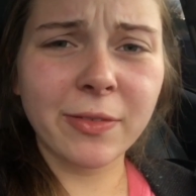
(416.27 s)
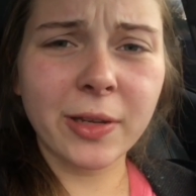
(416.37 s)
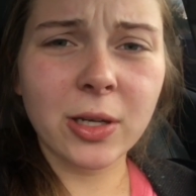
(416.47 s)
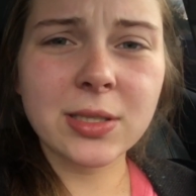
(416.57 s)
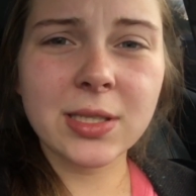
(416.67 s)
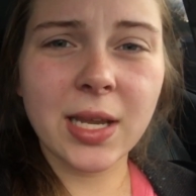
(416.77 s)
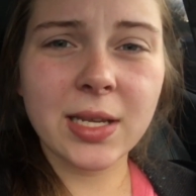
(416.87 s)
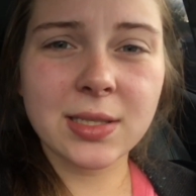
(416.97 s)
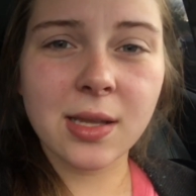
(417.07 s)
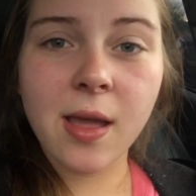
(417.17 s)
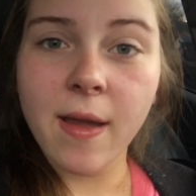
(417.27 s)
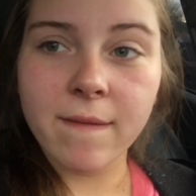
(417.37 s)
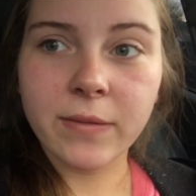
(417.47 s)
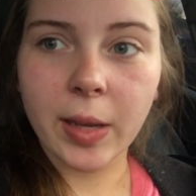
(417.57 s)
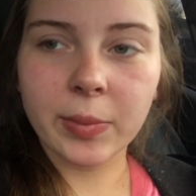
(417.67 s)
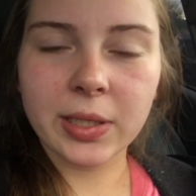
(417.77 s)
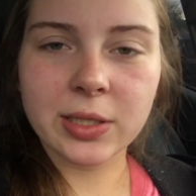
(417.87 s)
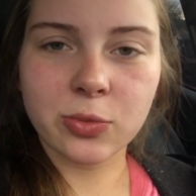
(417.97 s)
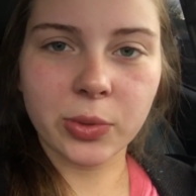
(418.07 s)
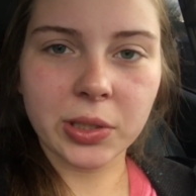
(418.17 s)
fiance's family
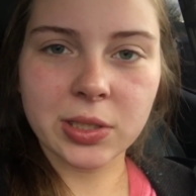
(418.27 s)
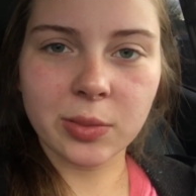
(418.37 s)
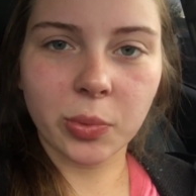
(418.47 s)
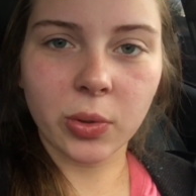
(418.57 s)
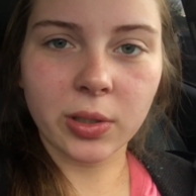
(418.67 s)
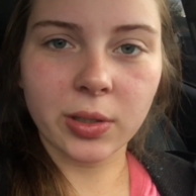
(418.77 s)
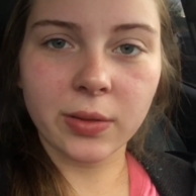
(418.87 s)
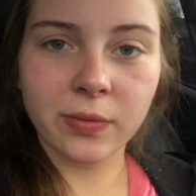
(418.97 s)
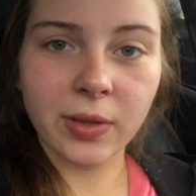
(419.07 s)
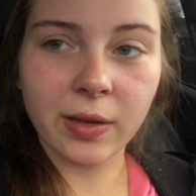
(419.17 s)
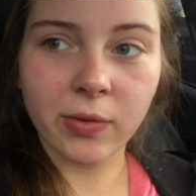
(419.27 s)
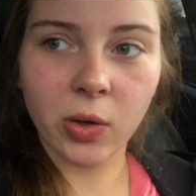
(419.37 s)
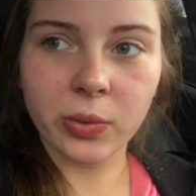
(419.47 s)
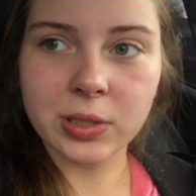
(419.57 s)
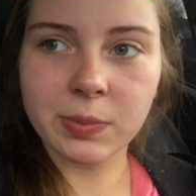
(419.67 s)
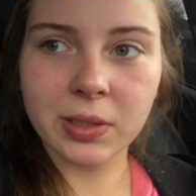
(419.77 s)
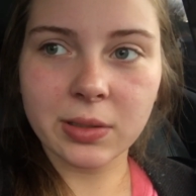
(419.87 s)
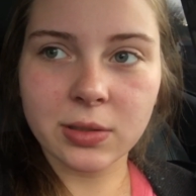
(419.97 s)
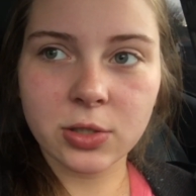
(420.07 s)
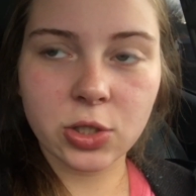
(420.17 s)
is really supportive. They've always
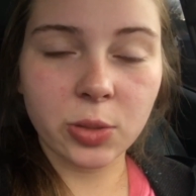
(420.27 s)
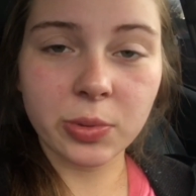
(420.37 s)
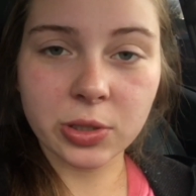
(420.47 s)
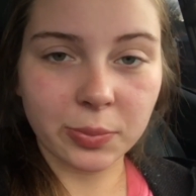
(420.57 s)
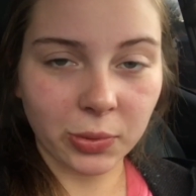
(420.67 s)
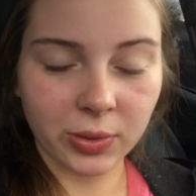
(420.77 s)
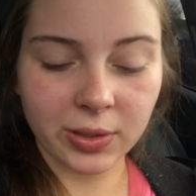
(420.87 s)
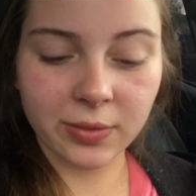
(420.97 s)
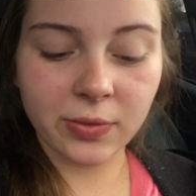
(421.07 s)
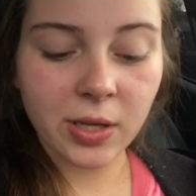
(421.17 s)
been super supportive,